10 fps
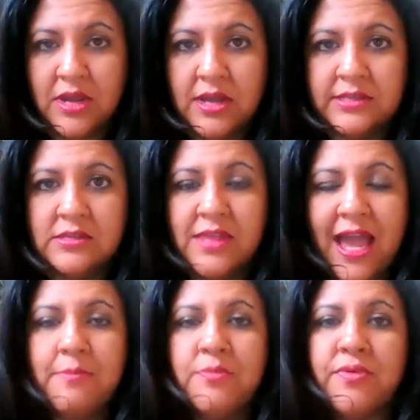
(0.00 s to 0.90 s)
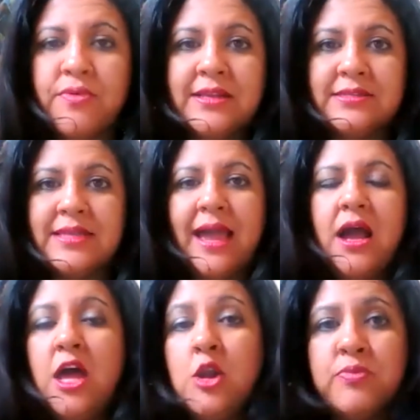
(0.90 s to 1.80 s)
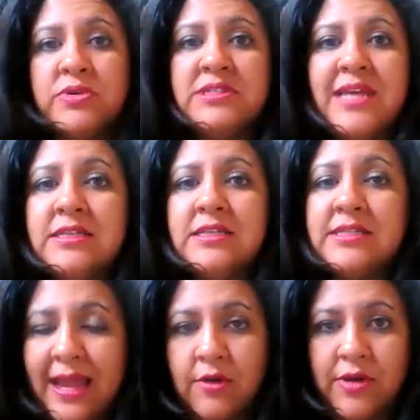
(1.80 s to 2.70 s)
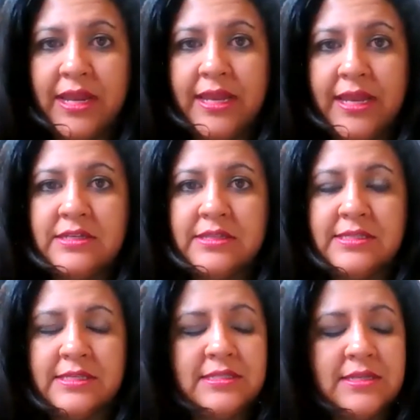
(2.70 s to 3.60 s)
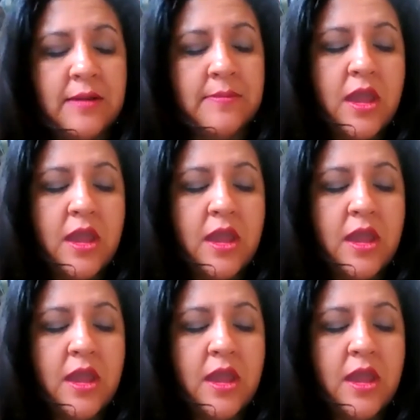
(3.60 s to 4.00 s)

So that brings 100% integrity to the system.